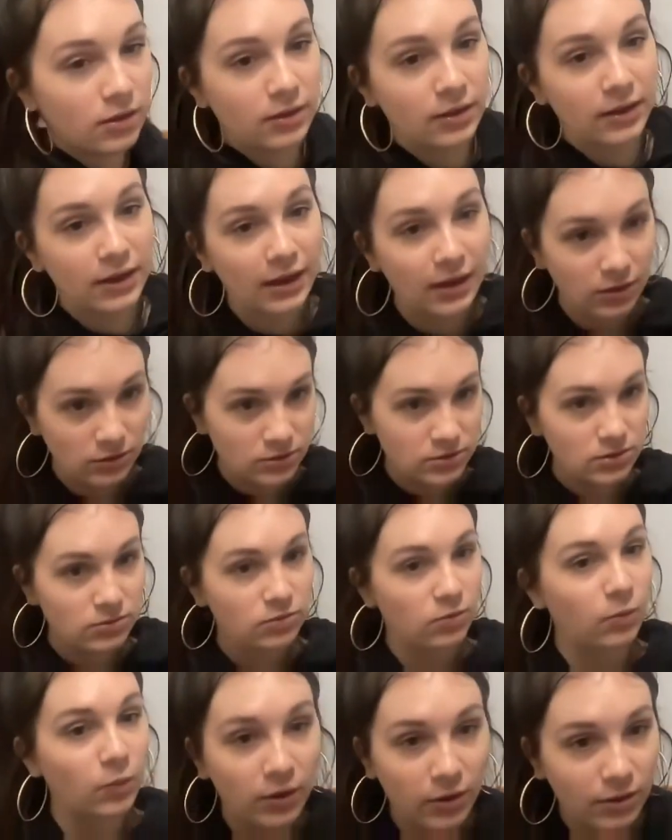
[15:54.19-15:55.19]
and
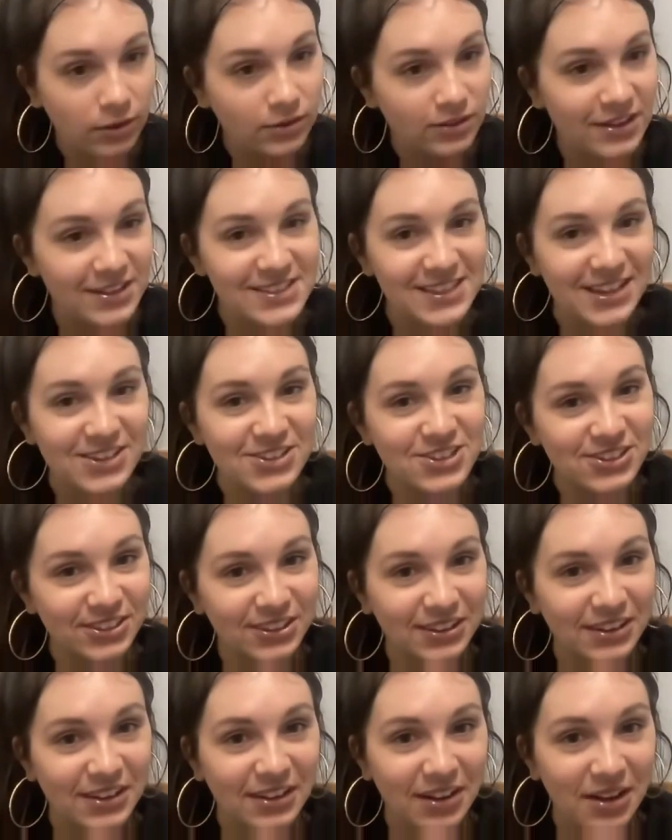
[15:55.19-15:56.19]
the world
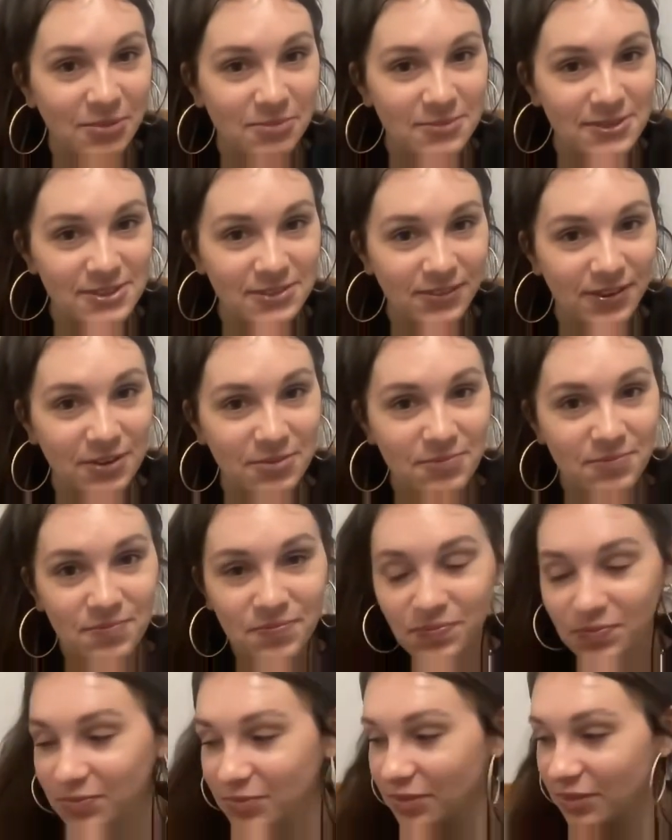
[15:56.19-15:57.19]
essentially comes from.
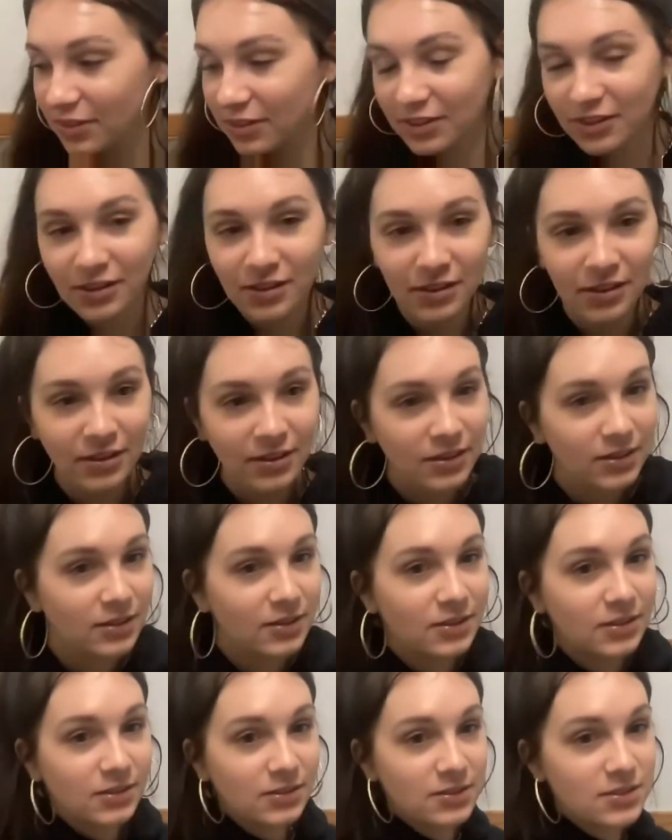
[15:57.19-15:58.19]

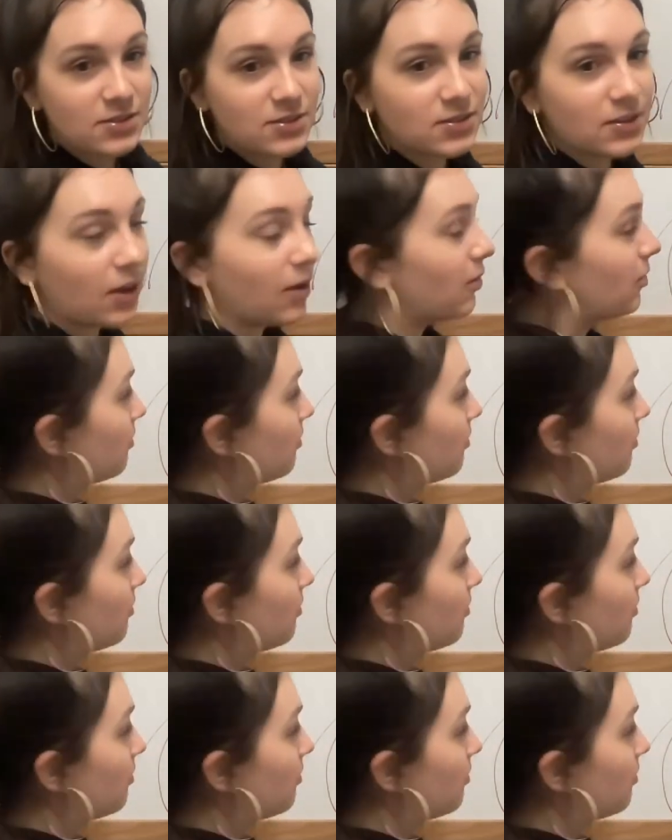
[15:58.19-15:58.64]
So,